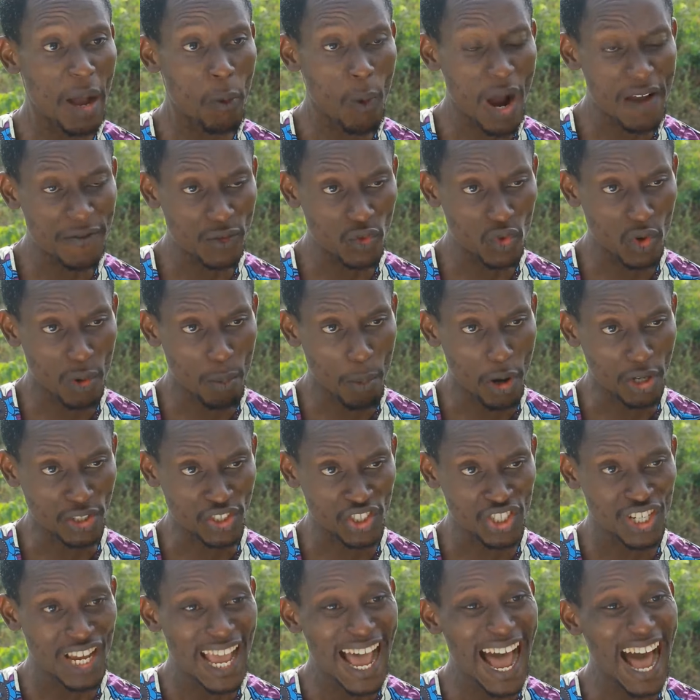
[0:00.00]
my wife so
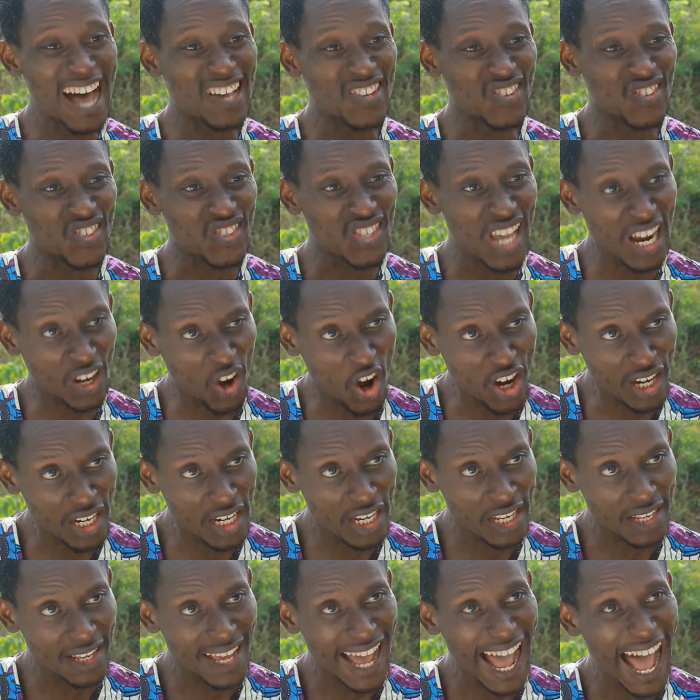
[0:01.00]
much. And
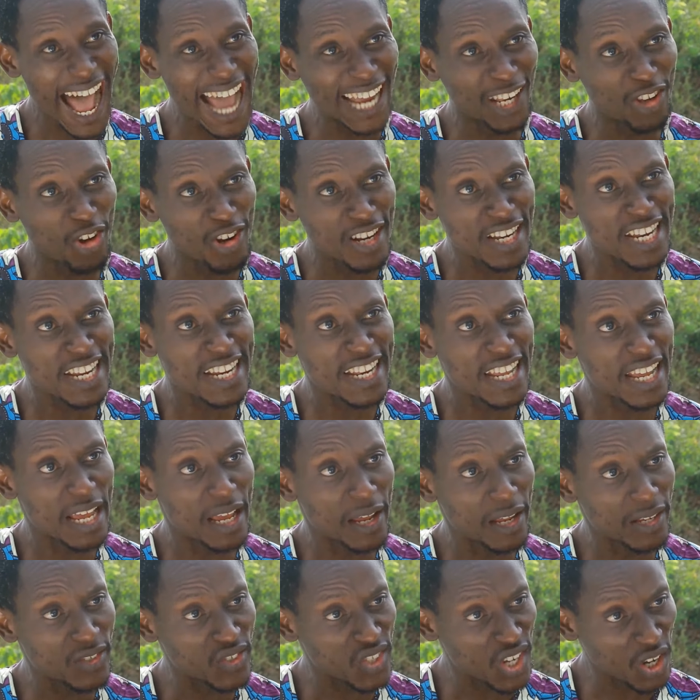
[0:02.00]
secondly, I don't need
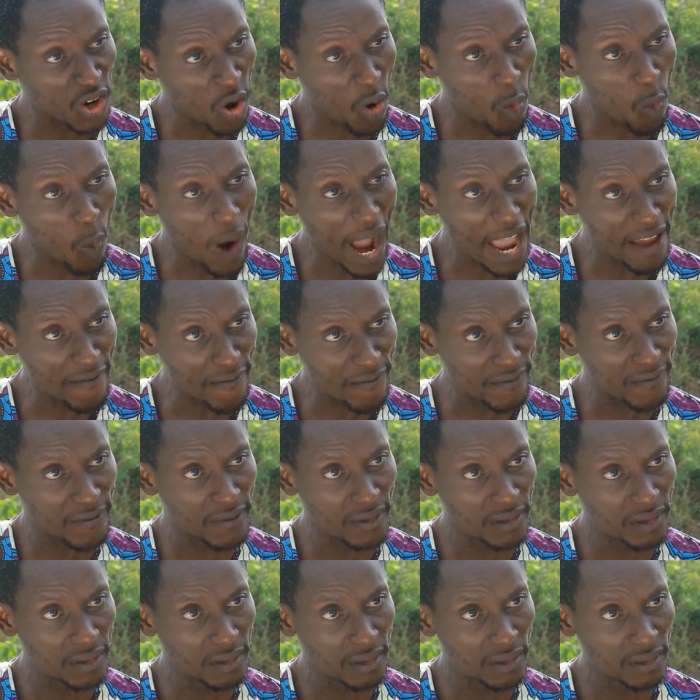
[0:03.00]
a second wife.